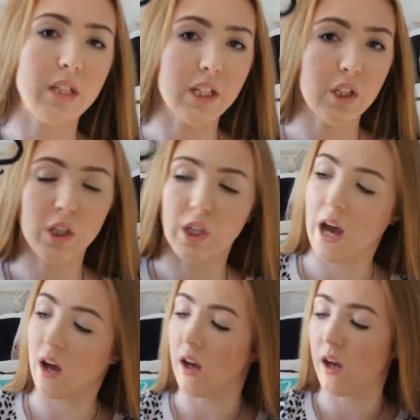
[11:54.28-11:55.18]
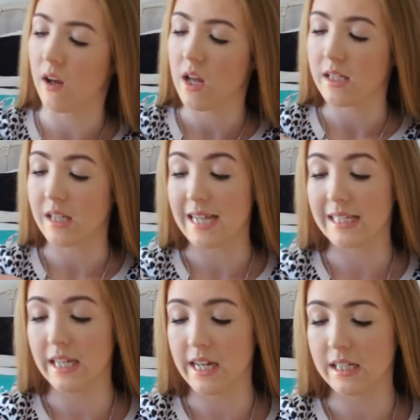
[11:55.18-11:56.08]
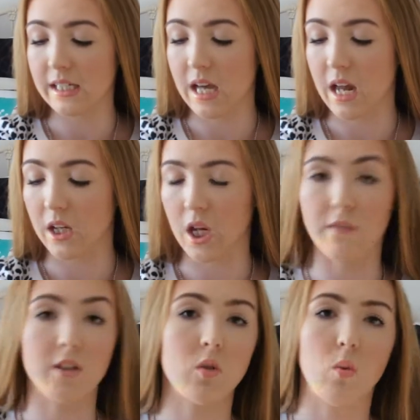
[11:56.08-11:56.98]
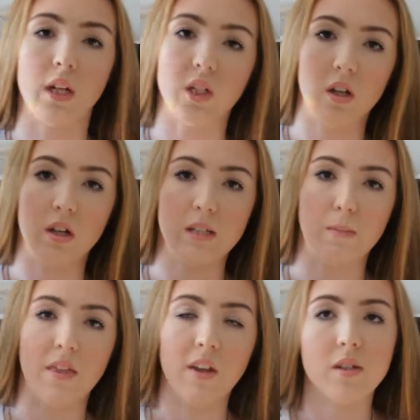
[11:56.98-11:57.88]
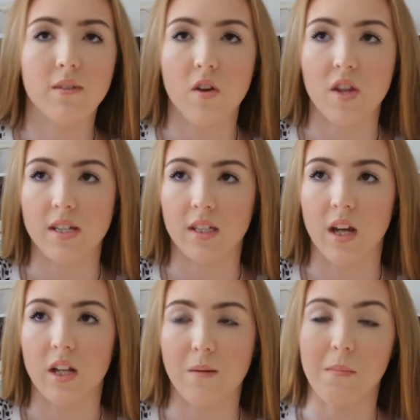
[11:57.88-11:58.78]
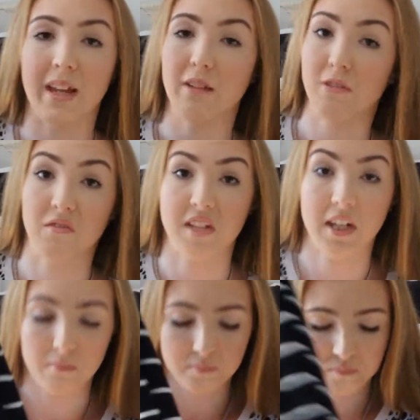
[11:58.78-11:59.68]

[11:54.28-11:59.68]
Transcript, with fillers: Really cute. Uh, size 6 and I got it for $20, but I think with another discount, it was like 15